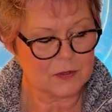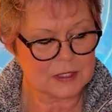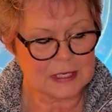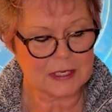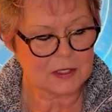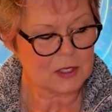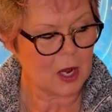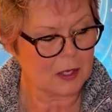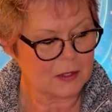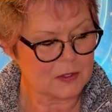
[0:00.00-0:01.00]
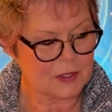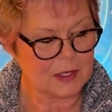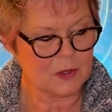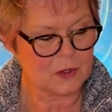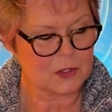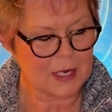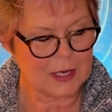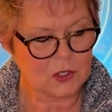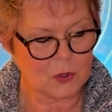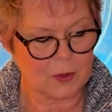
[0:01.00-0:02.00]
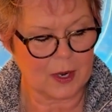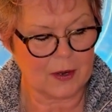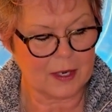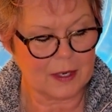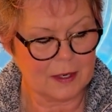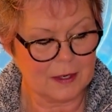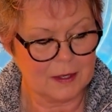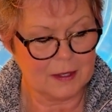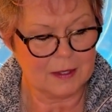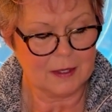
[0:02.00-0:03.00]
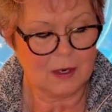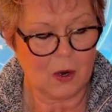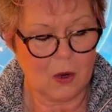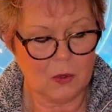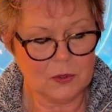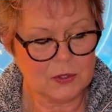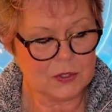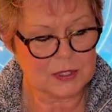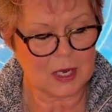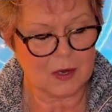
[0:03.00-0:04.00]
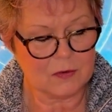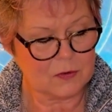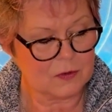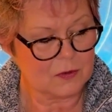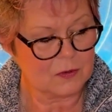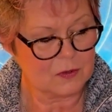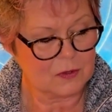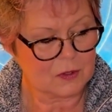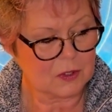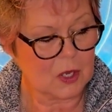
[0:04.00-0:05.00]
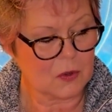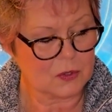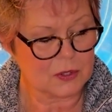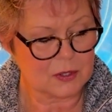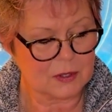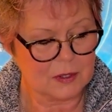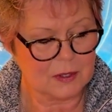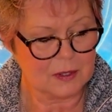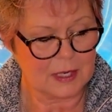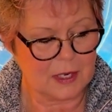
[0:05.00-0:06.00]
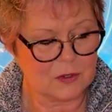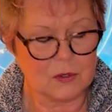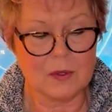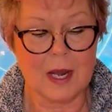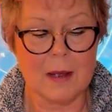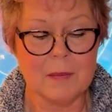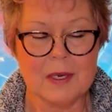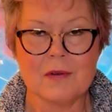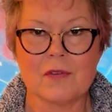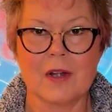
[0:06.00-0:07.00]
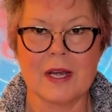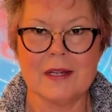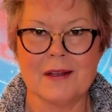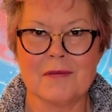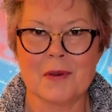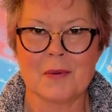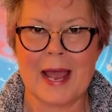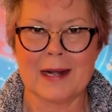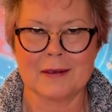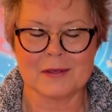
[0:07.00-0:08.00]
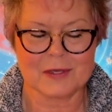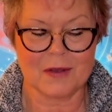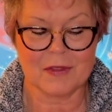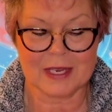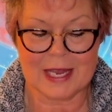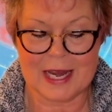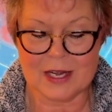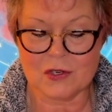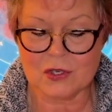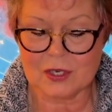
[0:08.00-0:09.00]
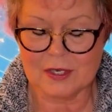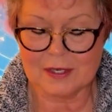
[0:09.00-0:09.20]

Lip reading: seek solace in your sanctuary. Hold yourself close and do not be afraid of the rattles of the cage.